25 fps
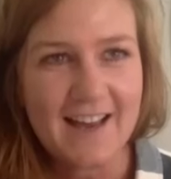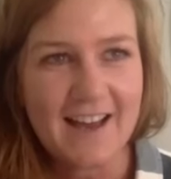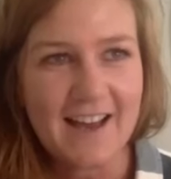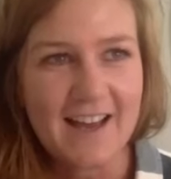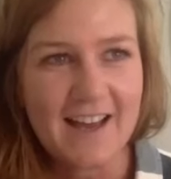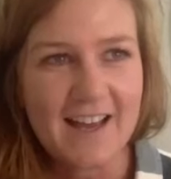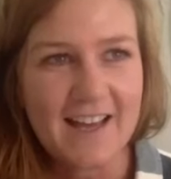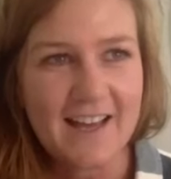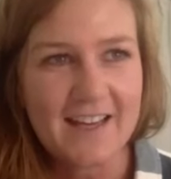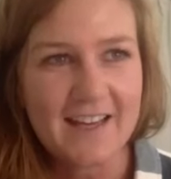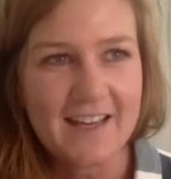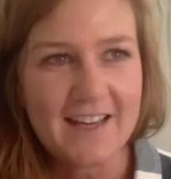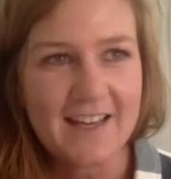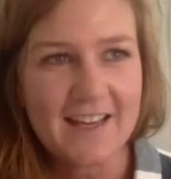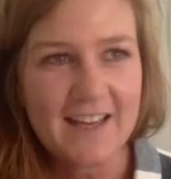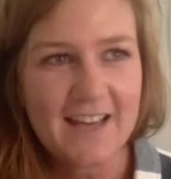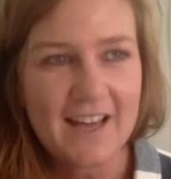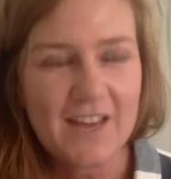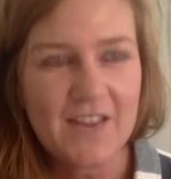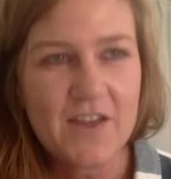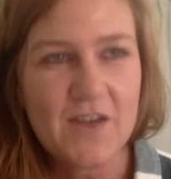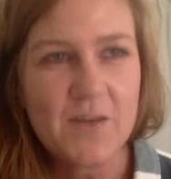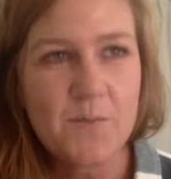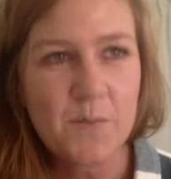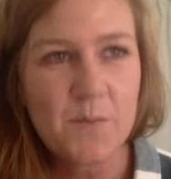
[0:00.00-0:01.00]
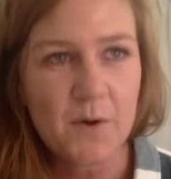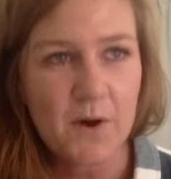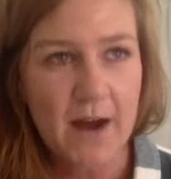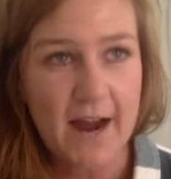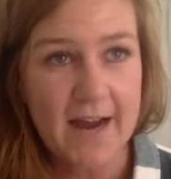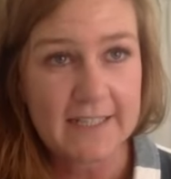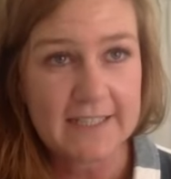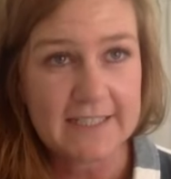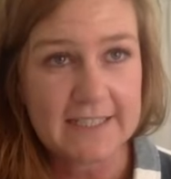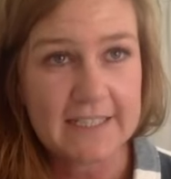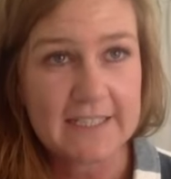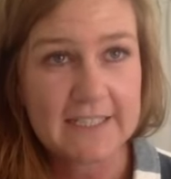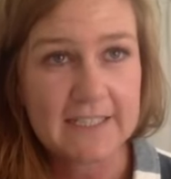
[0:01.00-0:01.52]
I I think
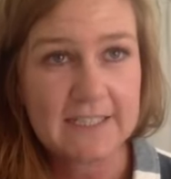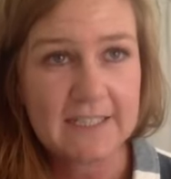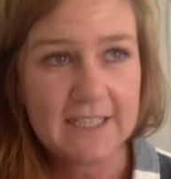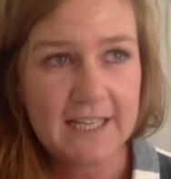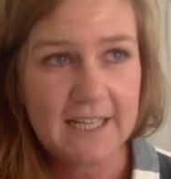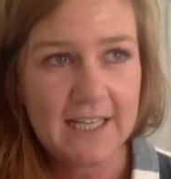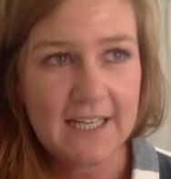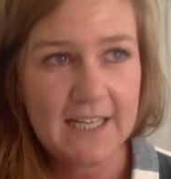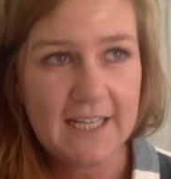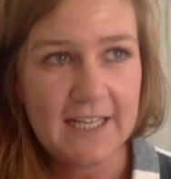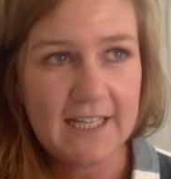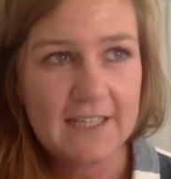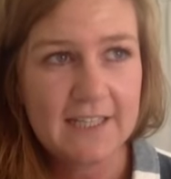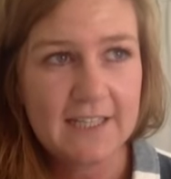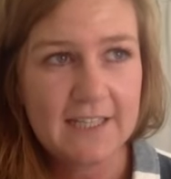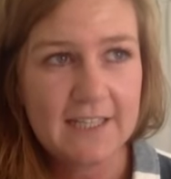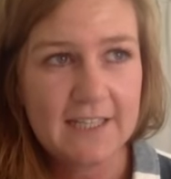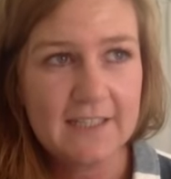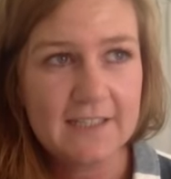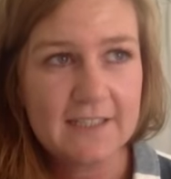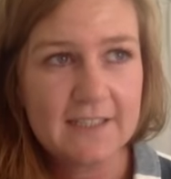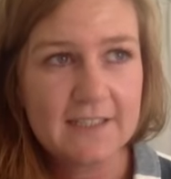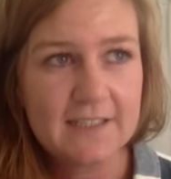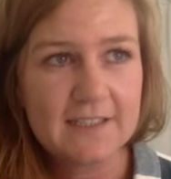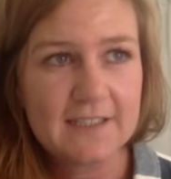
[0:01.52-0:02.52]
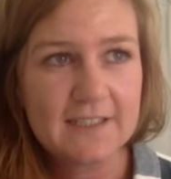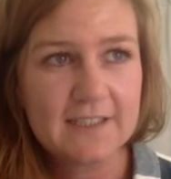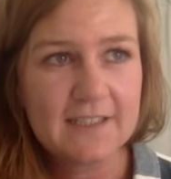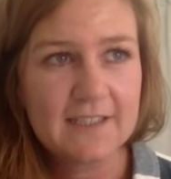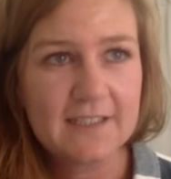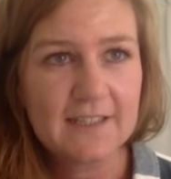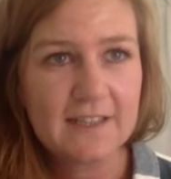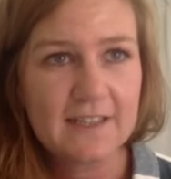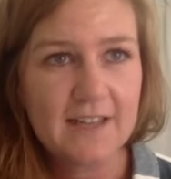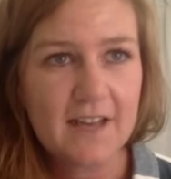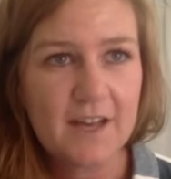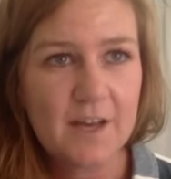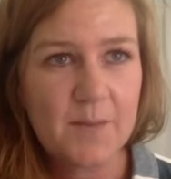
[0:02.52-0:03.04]
practically
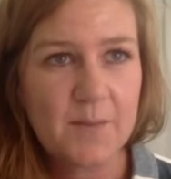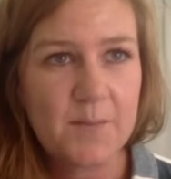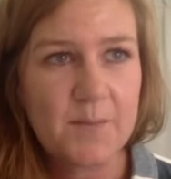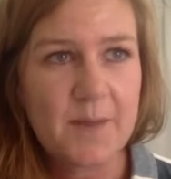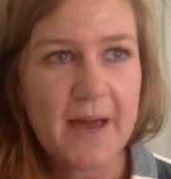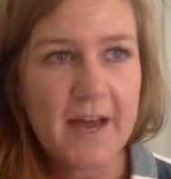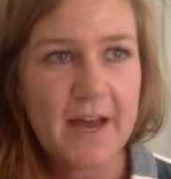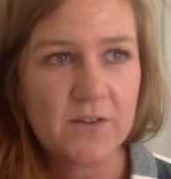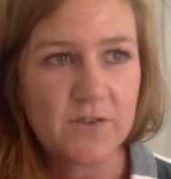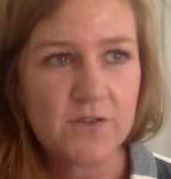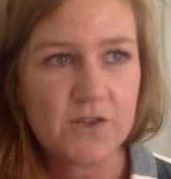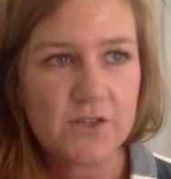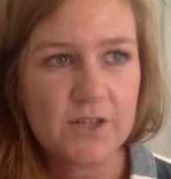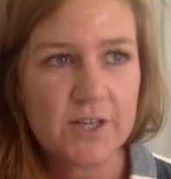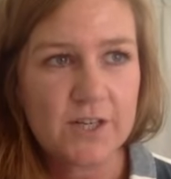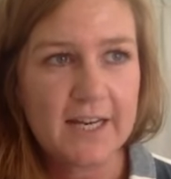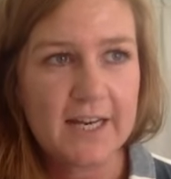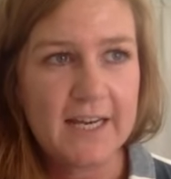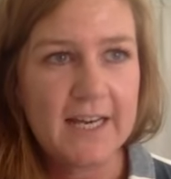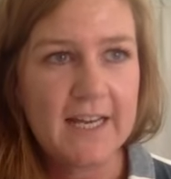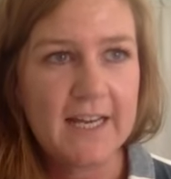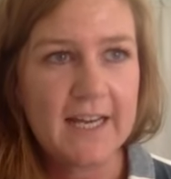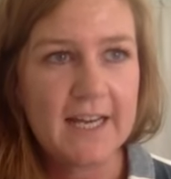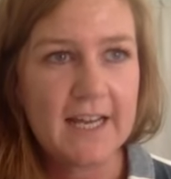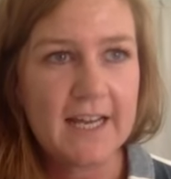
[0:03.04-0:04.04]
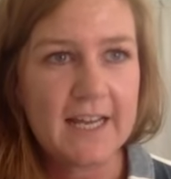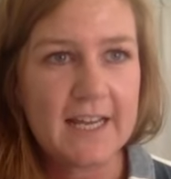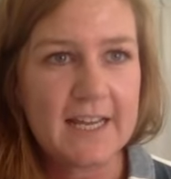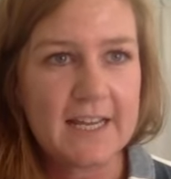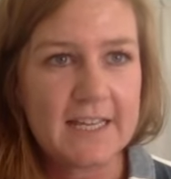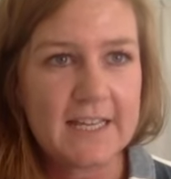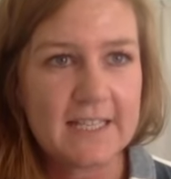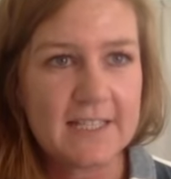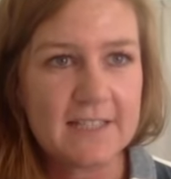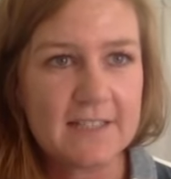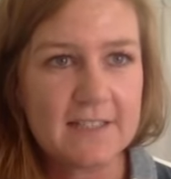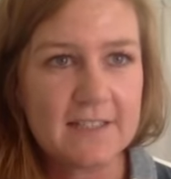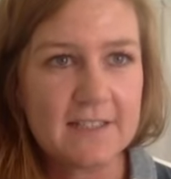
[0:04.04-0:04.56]
a boundary
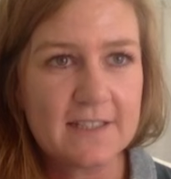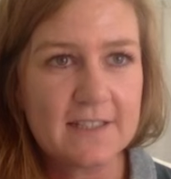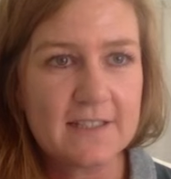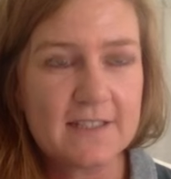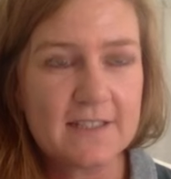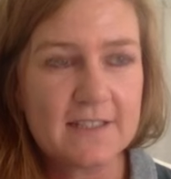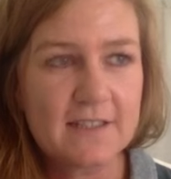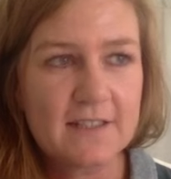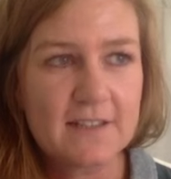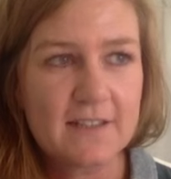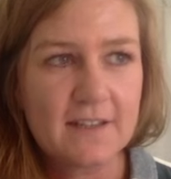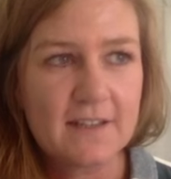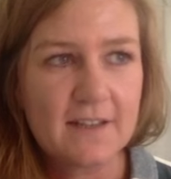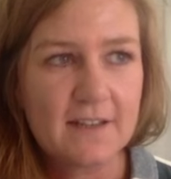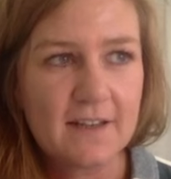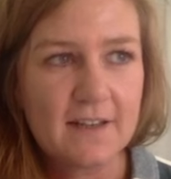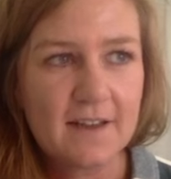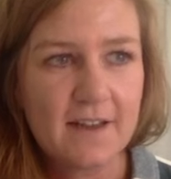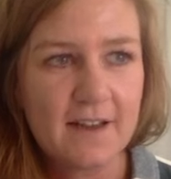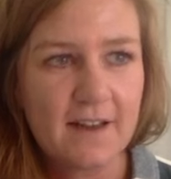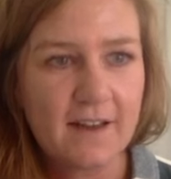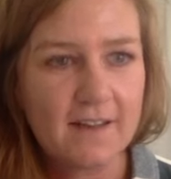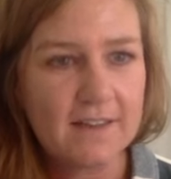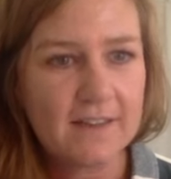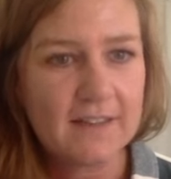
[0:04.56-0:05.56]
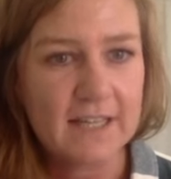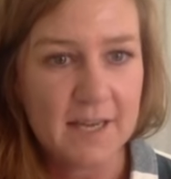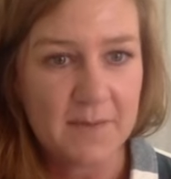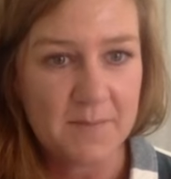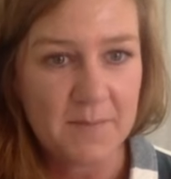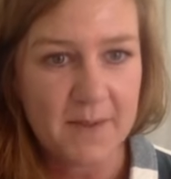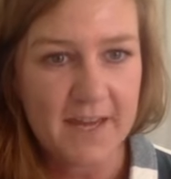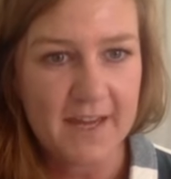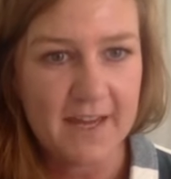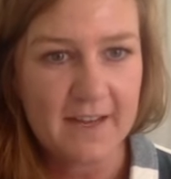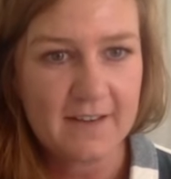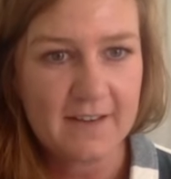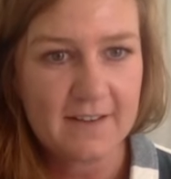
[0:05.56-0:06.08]
is a
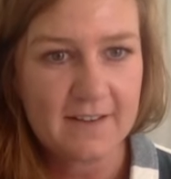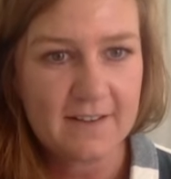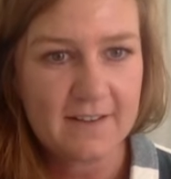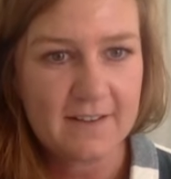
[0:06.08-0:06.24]
limit.